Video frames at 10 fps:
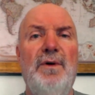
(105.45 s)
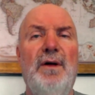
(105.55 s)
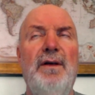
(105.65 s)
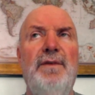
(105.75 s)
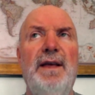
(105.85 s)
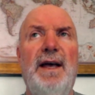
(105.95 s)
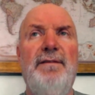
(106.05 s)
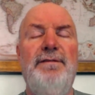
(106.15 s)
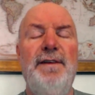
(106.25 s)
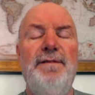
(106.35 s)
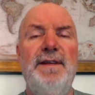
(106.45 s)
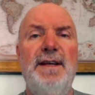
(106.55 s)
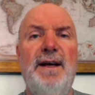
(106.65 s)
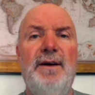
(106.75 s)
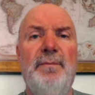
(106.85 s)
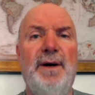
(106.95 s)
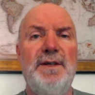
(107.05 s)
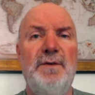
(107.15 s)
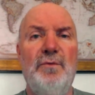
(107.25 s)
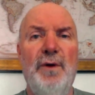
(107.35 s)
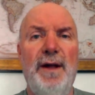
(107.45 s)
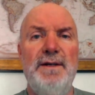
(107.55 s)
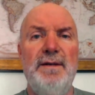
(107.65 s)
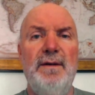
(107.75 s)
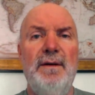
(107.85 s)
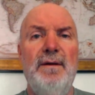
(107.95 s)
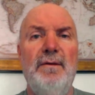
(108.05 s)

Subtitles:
Well, if you got 1,500 bucks in rent,